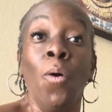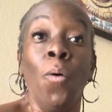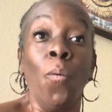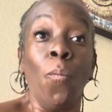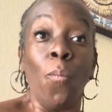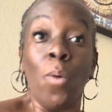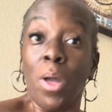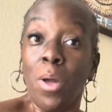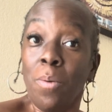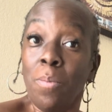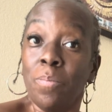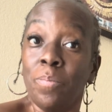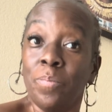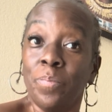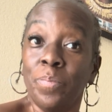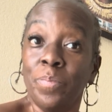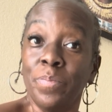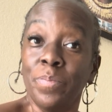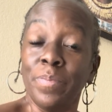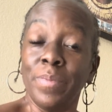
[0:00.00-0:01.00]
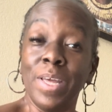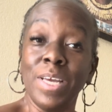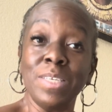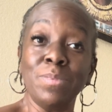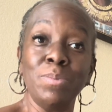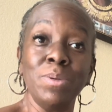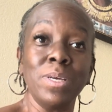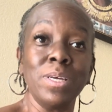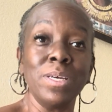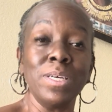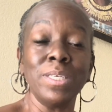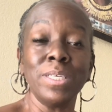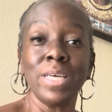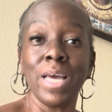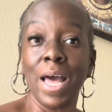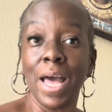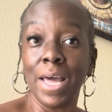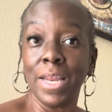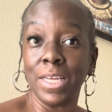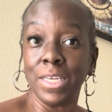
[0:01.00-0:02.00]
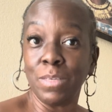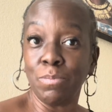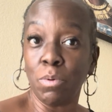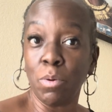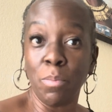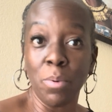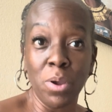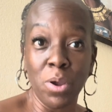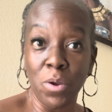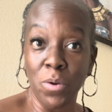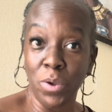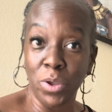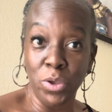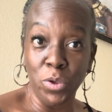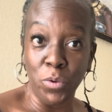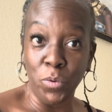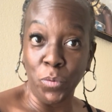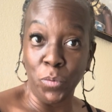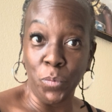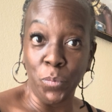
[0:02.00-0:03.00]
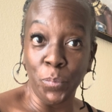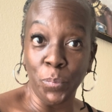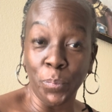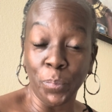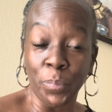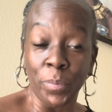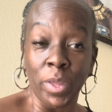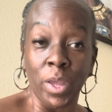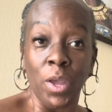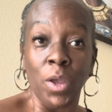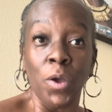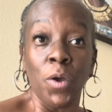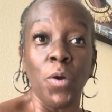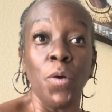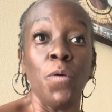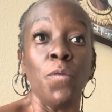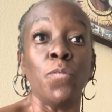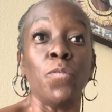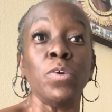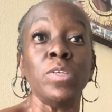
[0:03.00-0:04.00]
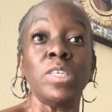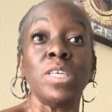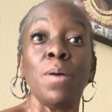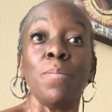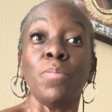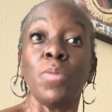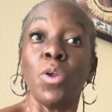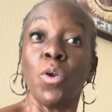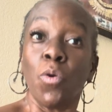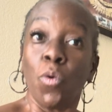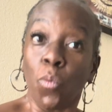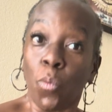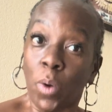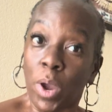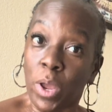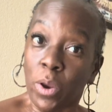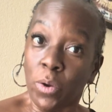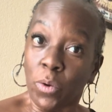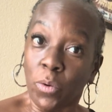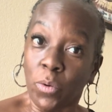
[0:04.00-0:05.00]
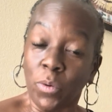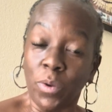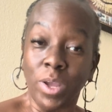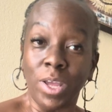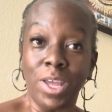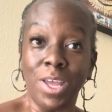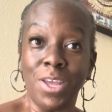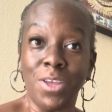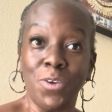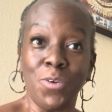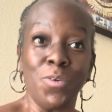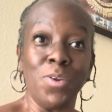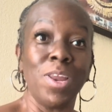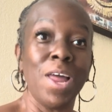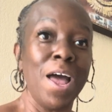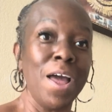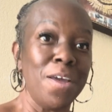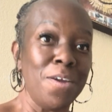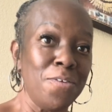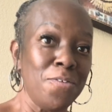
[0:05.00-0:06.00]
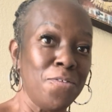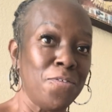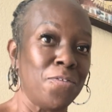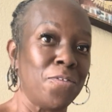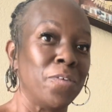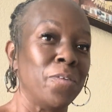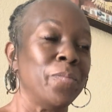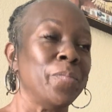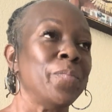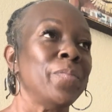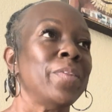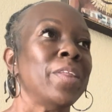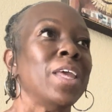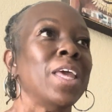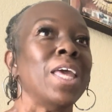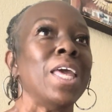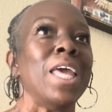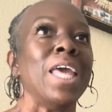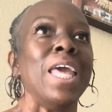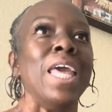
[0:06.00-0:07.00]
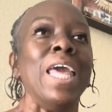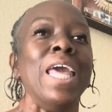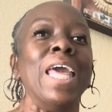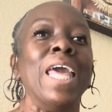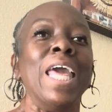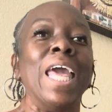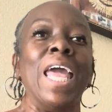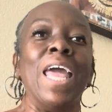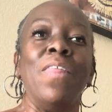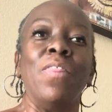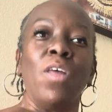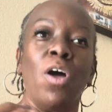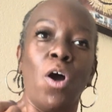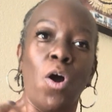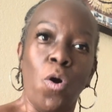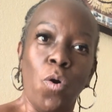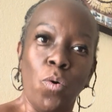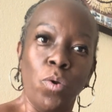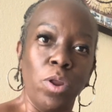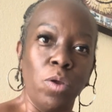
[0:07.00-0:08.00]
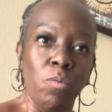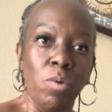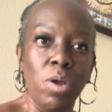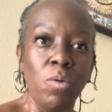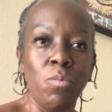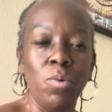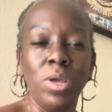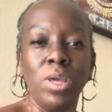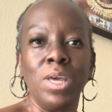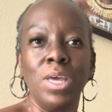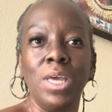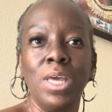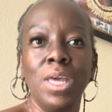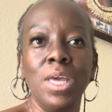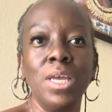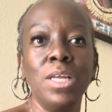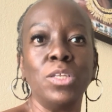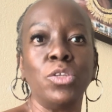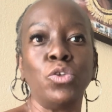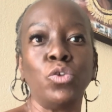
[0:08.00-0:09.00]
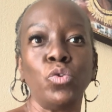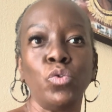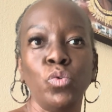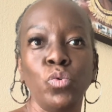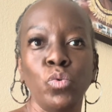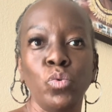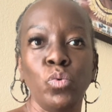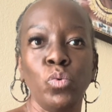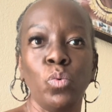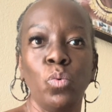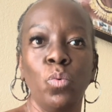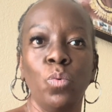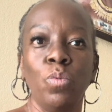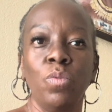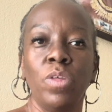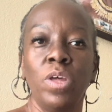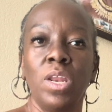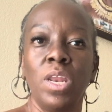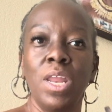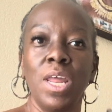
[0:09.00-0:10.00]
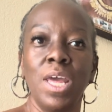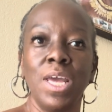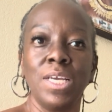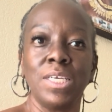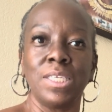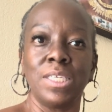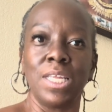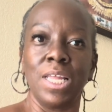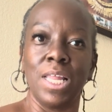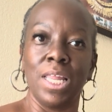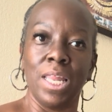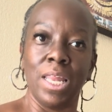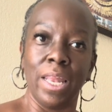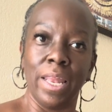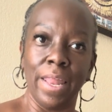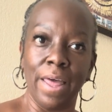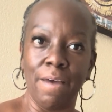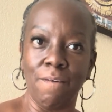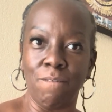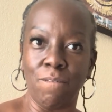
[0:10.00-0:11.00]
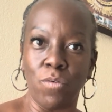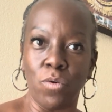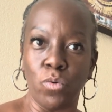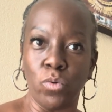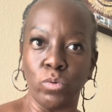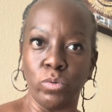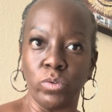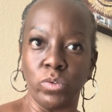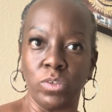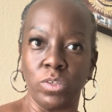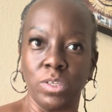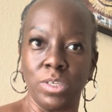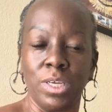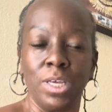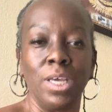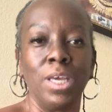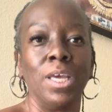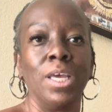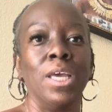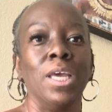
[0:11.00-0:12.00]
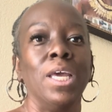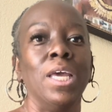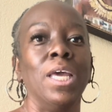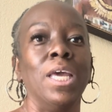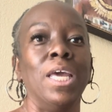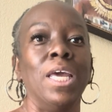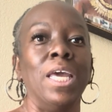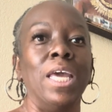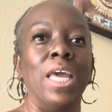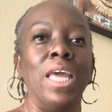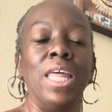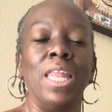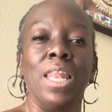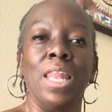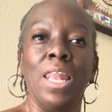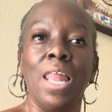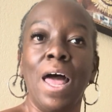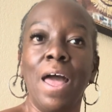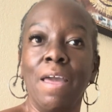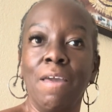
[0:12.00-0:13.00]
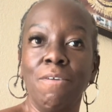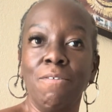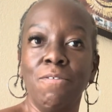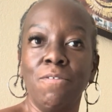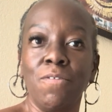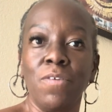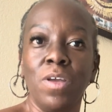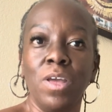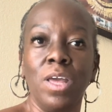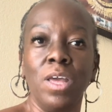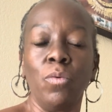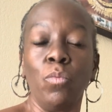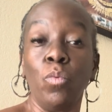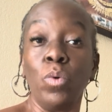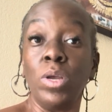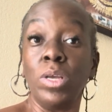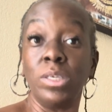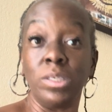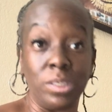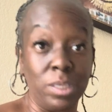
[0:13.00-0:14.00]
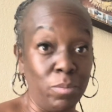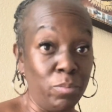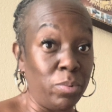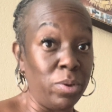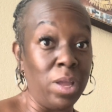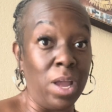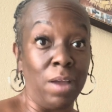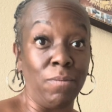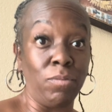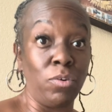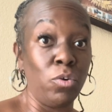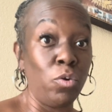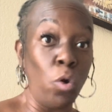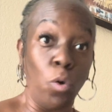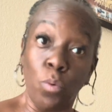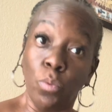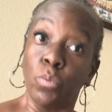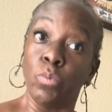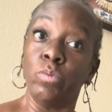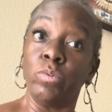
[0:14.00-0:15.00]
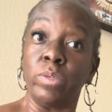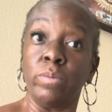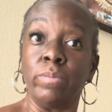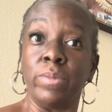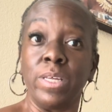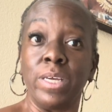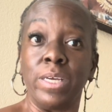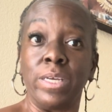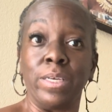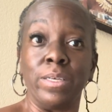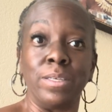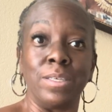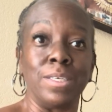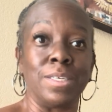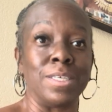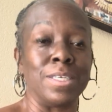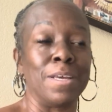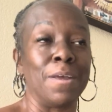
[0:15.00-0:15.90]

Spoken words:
Well, that's because God is preparing you for something greater in your life. And the only way we can get to the next levels in life, we simply have to go through some things.